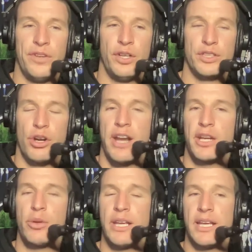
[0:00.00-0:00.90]
views. All right,
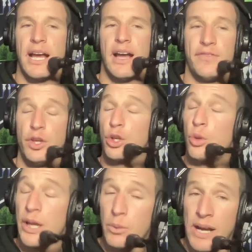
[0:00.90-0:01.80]
a few
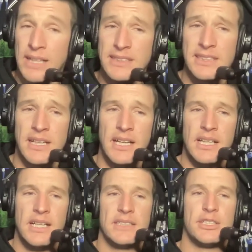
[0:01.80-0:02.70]
quick ones
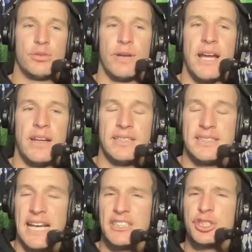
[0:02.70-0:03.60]
to round us
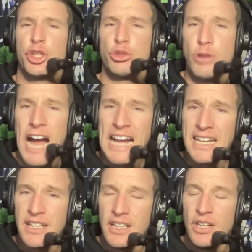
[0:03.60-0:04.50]
out. To
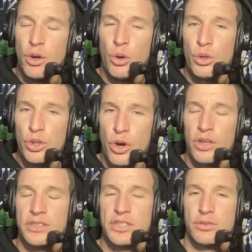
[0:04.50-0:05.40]
ruck or
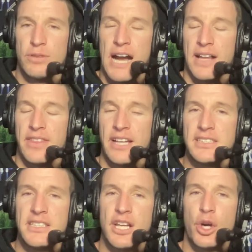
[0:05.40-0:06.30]
not to ruck?
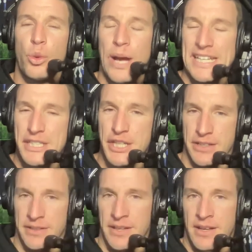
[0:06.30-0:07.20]
That's the
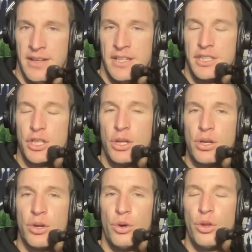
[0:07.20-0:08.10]
question. Geelong
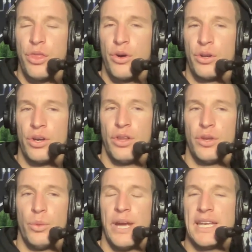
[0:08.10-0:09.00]
and Hawthorn on
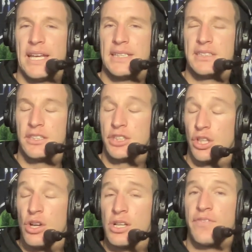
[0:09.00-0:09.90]
the weekend. So
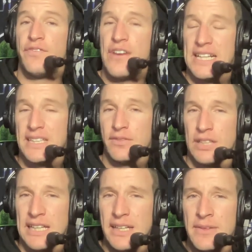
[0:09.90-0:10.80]
Geelong
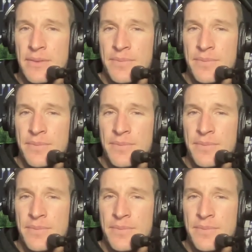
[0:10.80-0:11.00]
effectively